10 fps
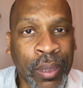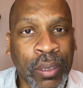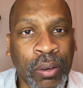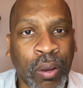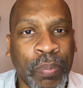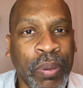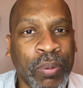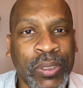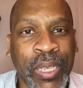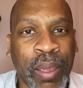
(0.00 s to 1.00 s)
you know,
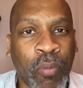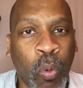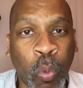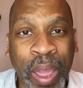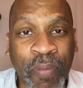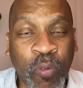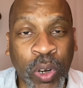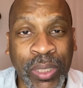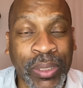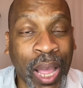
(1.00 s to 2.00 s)
people saying, well, wait for
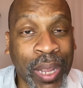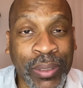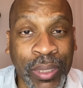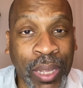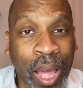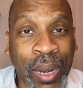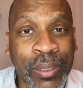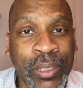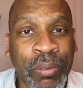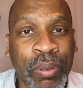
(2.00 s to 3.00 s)
the
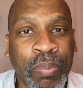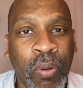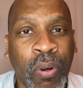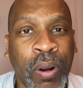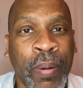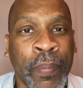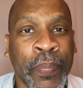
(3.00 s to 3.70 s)
toxicology report